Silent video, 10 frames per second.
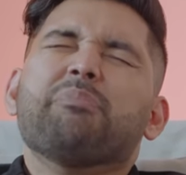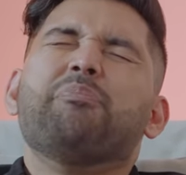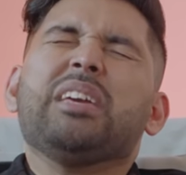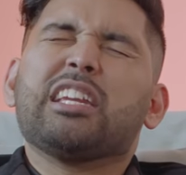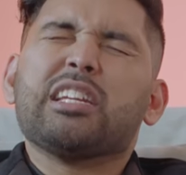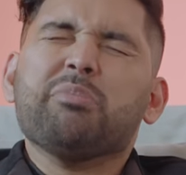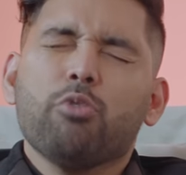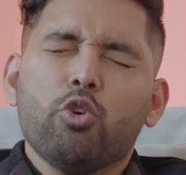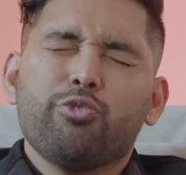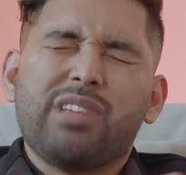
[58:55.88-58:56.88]
Be
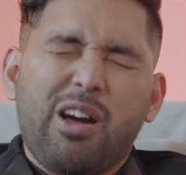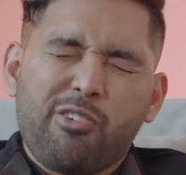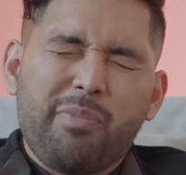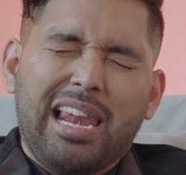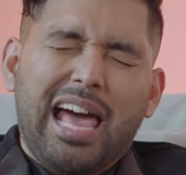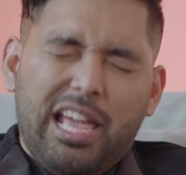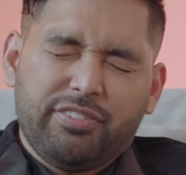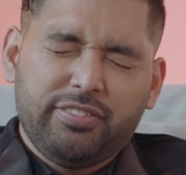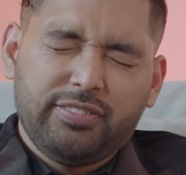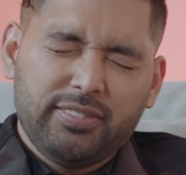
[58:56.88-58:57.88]
removed out of my life.